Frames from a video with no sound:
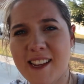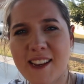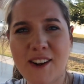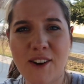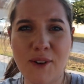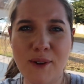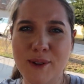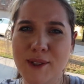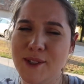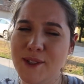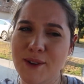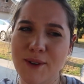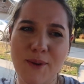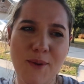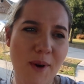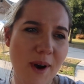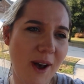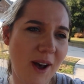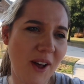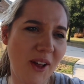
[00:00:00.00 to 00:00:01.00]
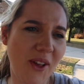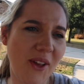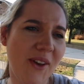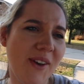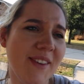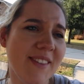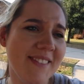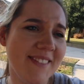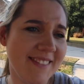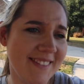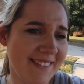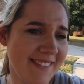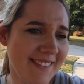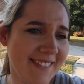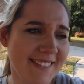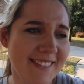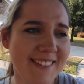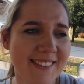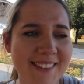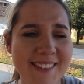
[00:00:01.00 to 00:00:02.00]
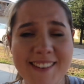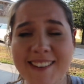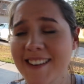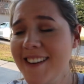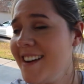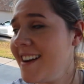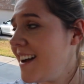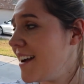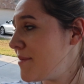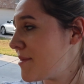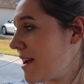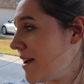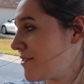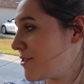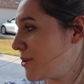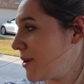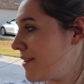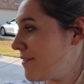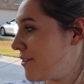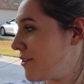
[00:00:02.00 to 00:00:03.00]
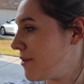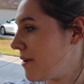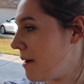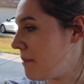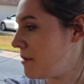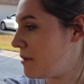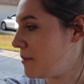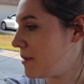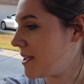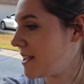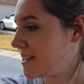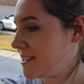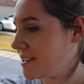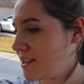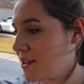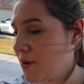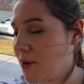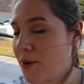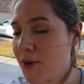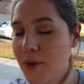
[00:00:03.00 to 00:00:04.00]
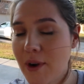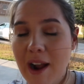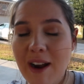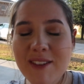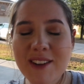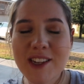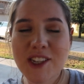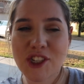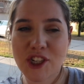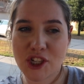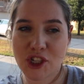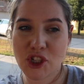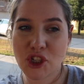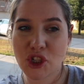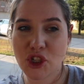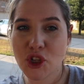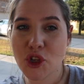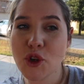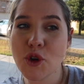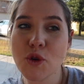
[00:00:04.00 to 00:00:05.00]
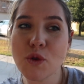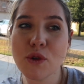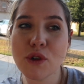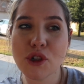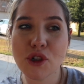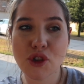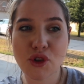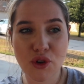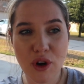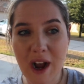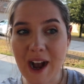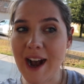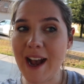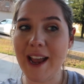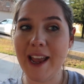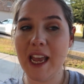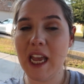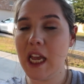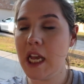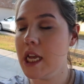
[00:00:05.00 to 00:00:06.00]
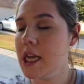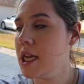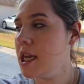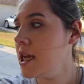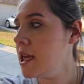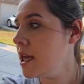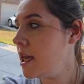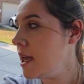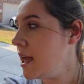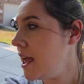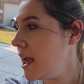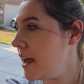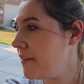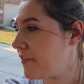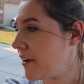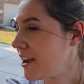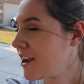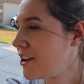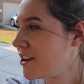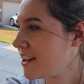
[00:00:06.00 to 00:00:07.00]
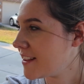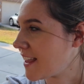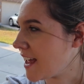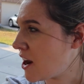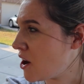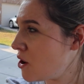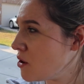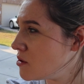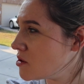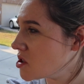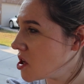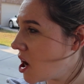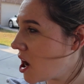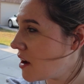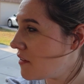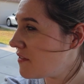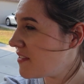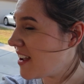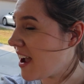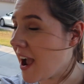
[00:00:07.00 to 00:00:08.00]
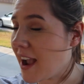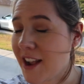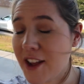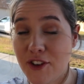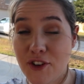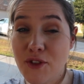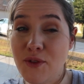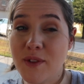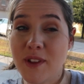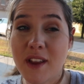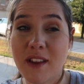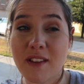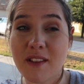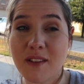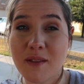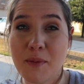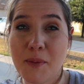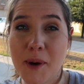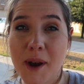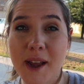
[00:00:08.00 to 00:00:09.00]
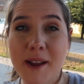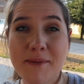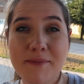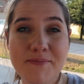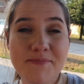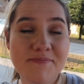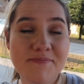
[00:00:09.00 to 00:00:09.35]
going so well. I'm gonna have to wait for Robbie because the ground is just too dry. If I could get that hose off, I could do this, but